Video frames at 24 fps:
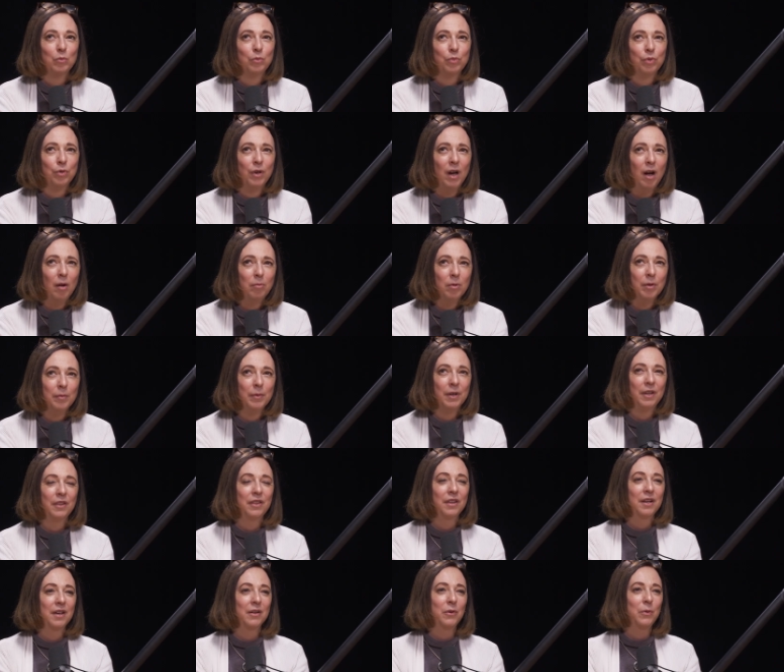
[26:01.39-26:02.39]
problem
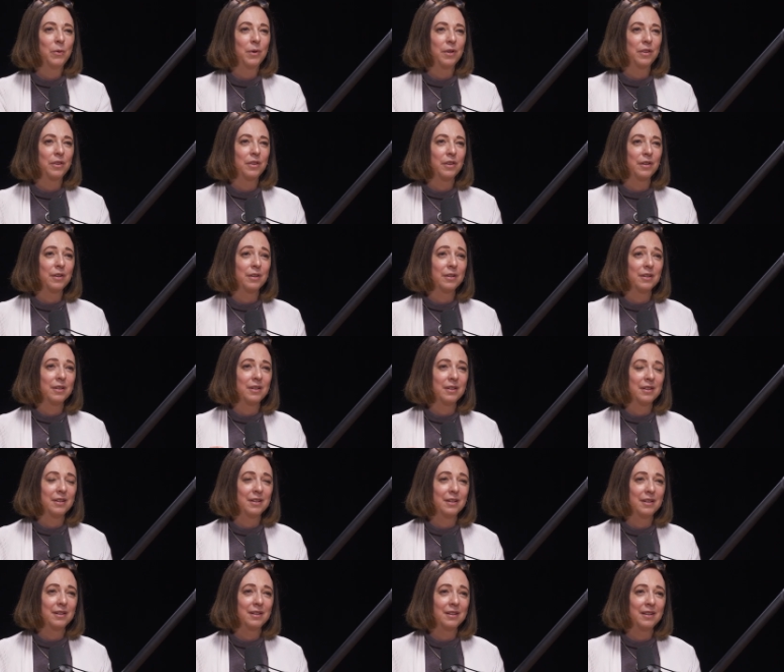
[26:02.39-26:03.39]
I think with
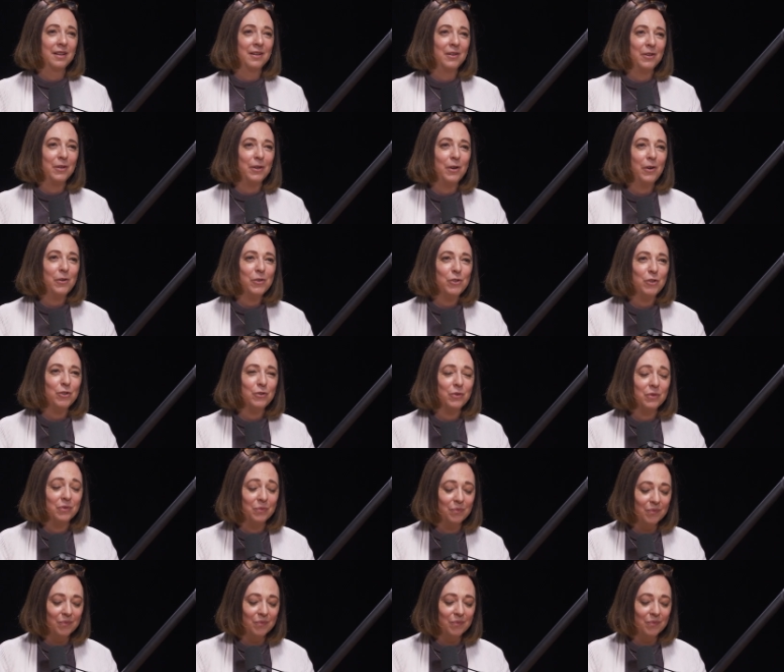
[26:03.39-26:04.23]
that our culture,